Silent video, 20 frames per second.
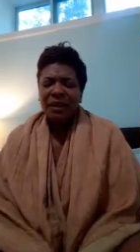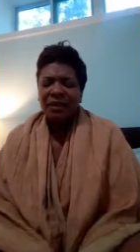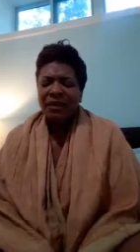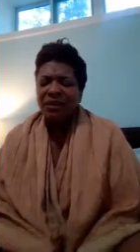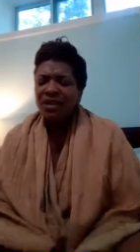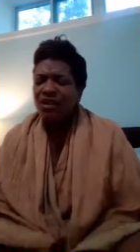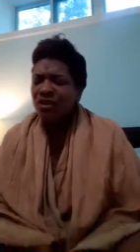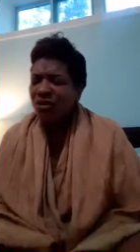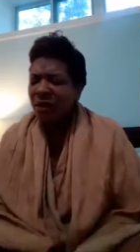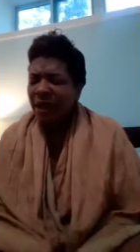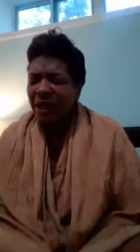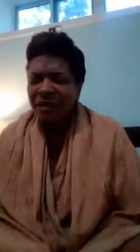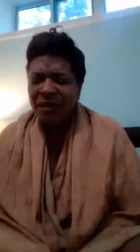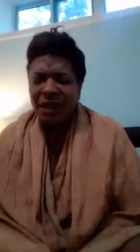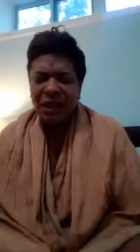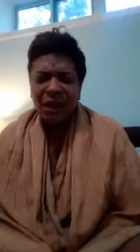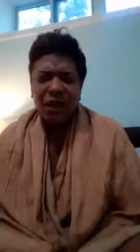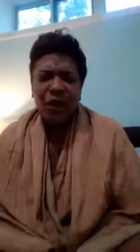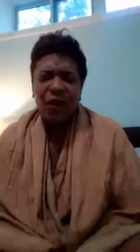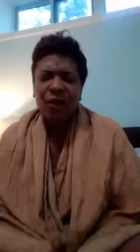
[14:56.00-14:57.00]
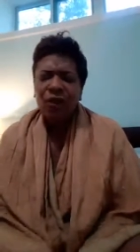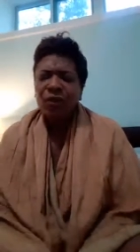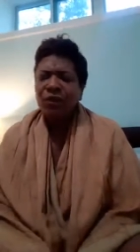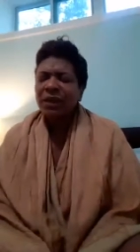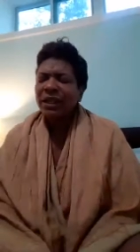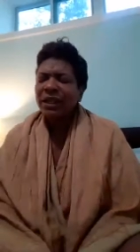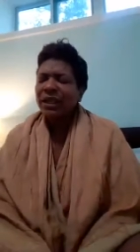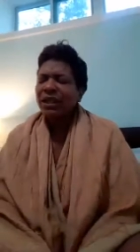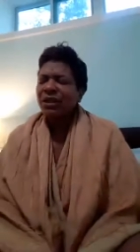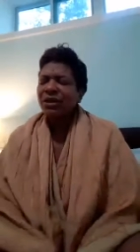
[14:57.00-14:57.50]
the strength that
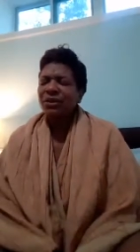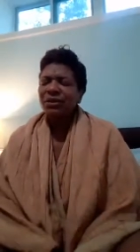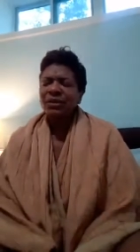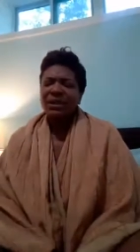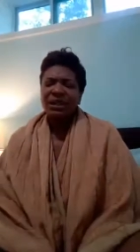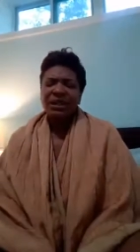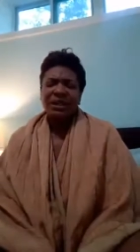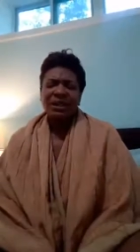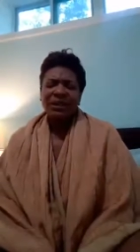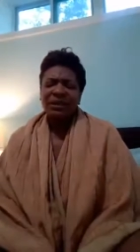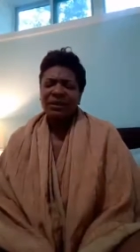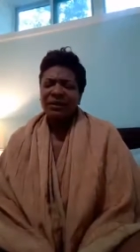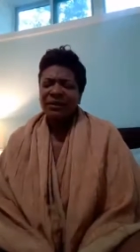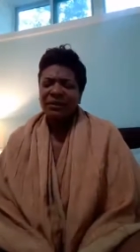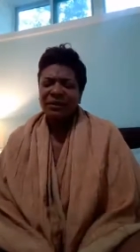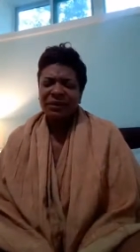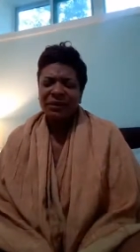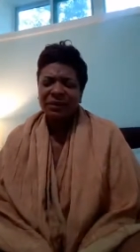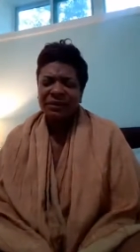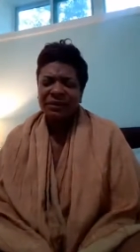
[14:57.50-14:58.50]
only you give.